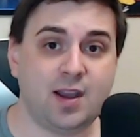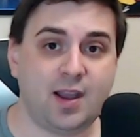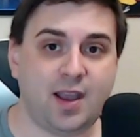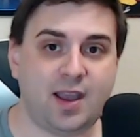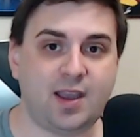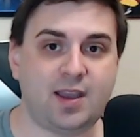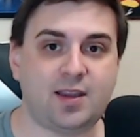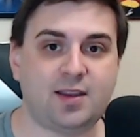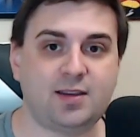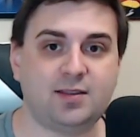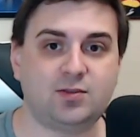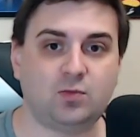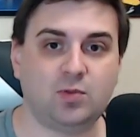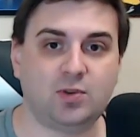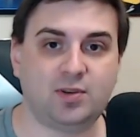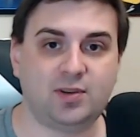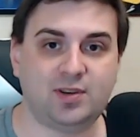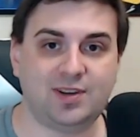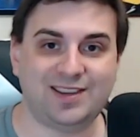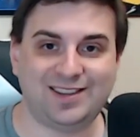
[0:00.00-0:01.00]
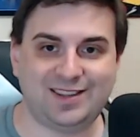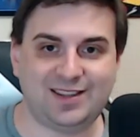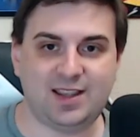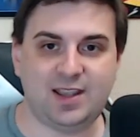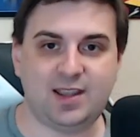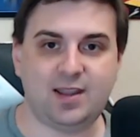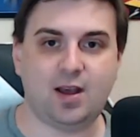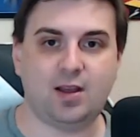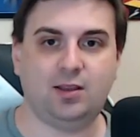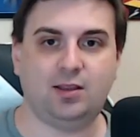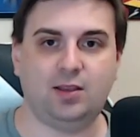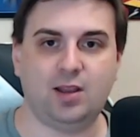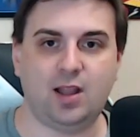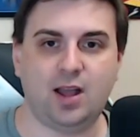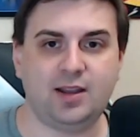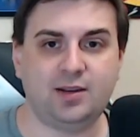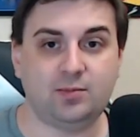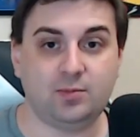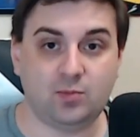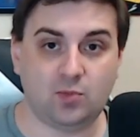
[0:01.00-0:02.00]
and we're going to see a
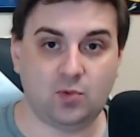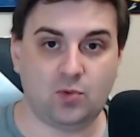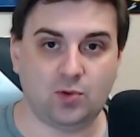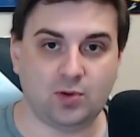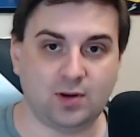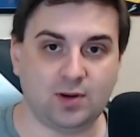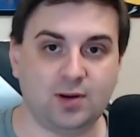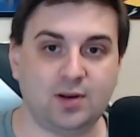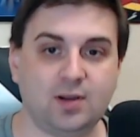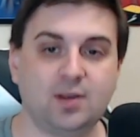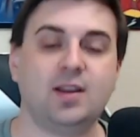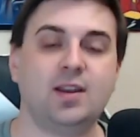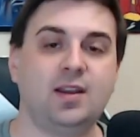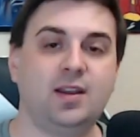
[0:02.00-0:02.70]
lot more